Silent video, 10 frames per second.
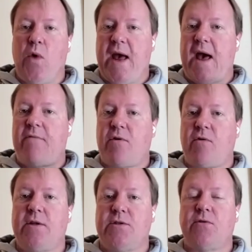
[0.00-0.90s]
We have a
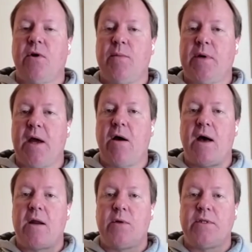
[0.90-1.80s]
great story, but now
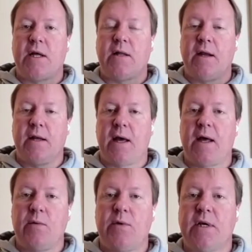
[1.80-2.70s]
how do we tell it, and how
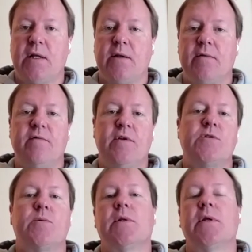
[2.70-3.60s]
do we tell it
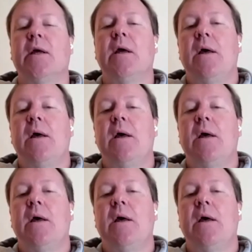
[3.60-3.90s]
visually?